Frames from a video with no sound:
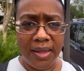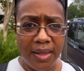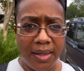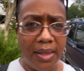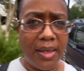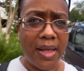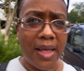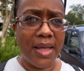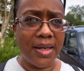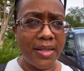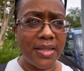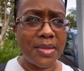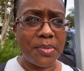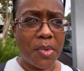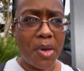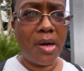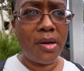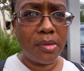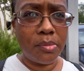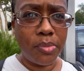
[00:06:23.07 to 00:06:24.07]
We had a
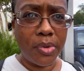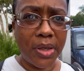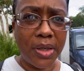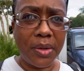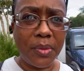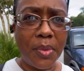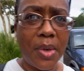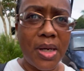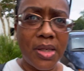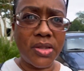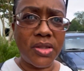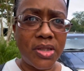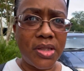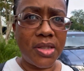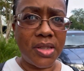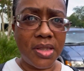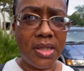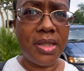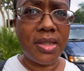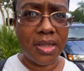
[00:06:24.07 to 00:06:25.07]
small break while
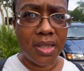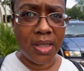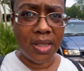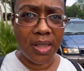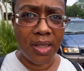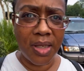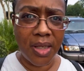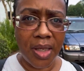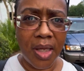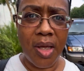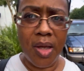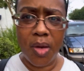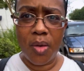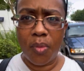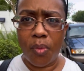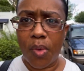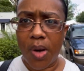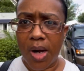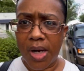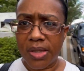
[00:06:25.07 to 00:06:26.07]
she's
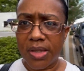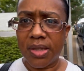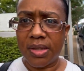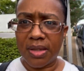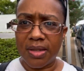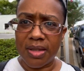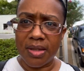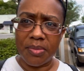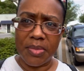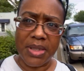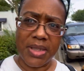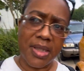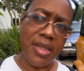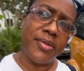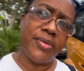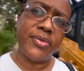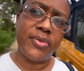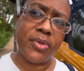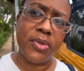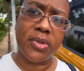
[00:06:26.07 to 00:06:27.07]
washing some stuff
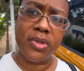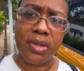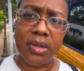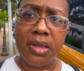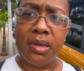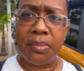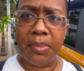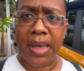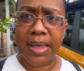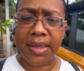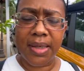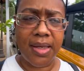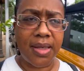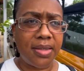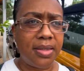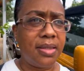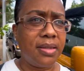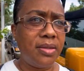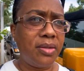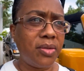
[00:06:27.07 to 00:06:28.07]
for my
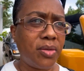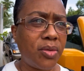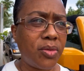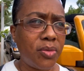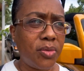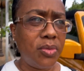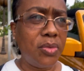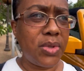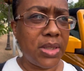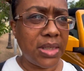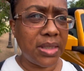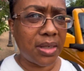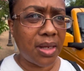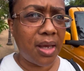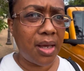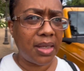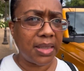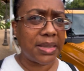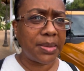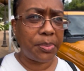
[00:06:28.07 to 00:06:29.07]
cousin who's in the
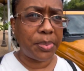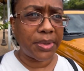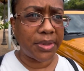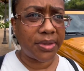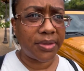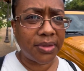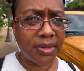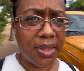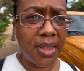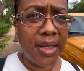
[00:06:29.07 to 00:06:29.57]
hospital.